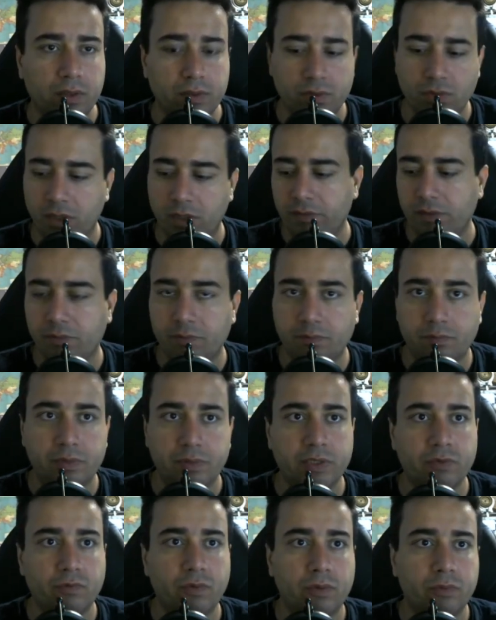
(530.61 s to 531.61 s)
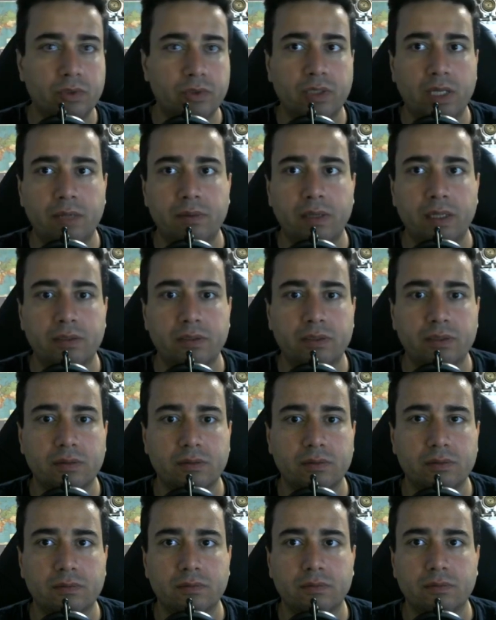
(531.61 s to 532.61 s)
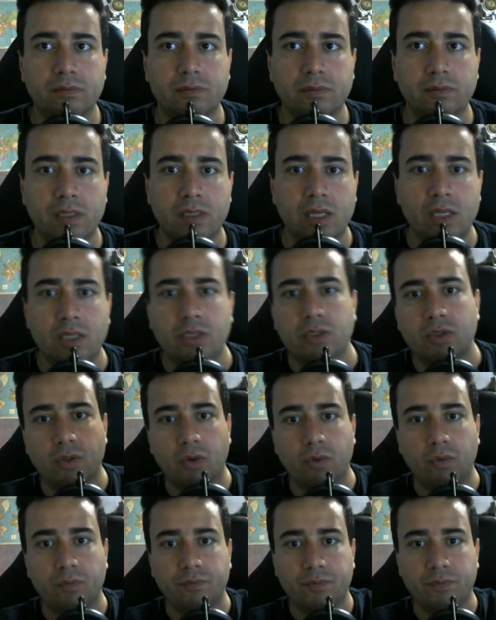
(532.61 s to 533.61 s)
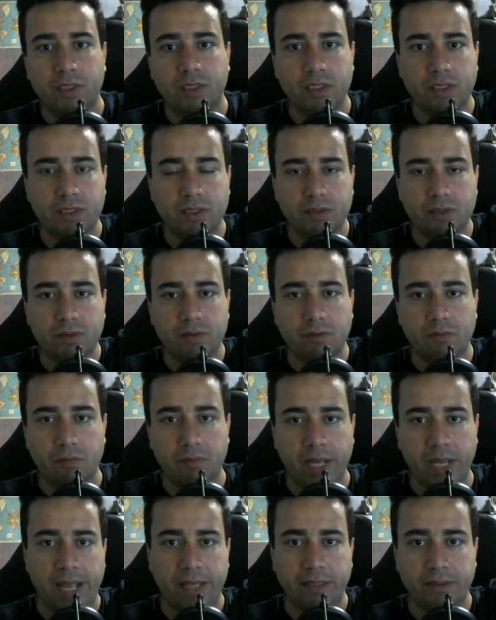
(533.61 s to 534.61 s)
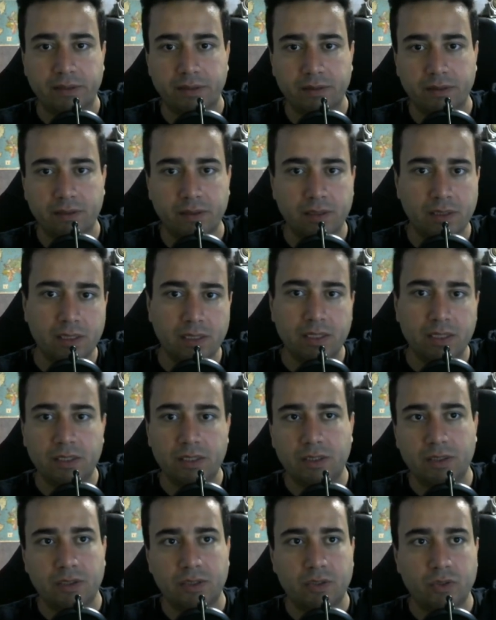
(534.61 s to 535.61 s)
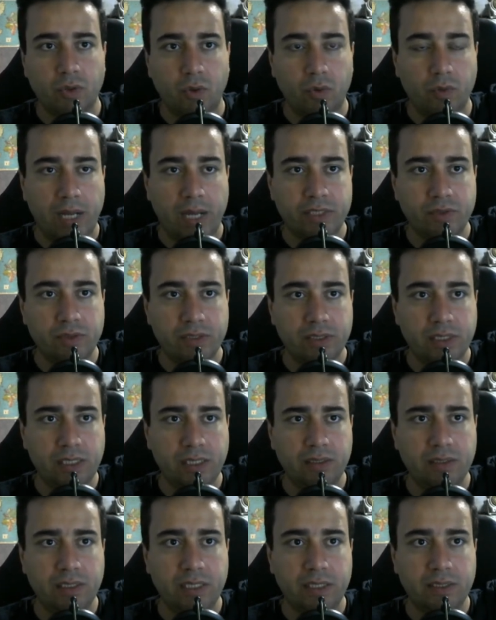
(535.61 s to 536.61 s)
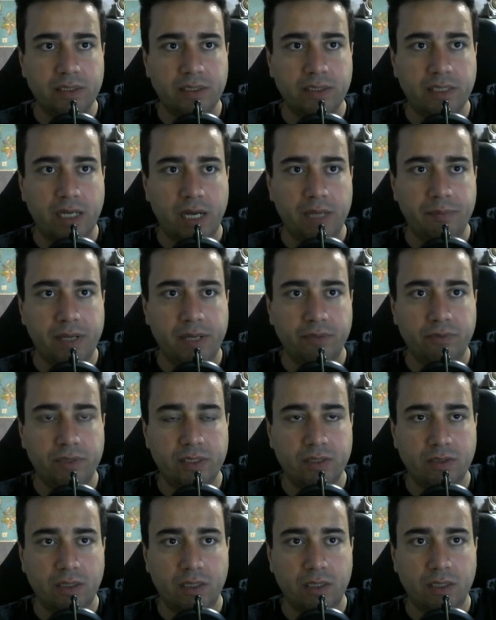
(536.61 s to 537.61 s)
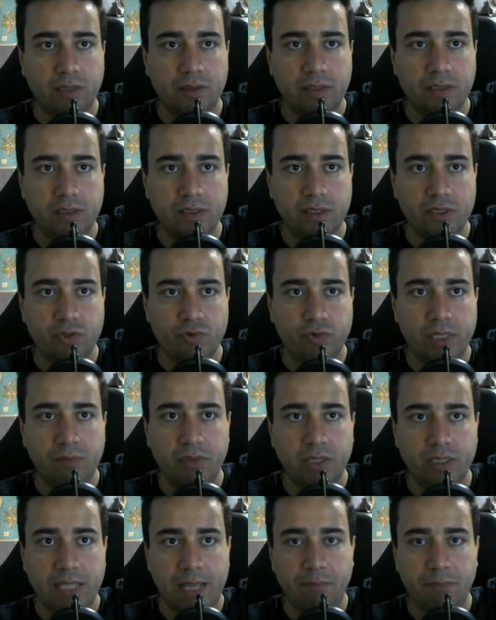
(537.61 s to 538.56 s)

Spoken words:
So I will press one more time, and so this is my hand. So as you see, this is the IP address, and this is the stream.mjpg.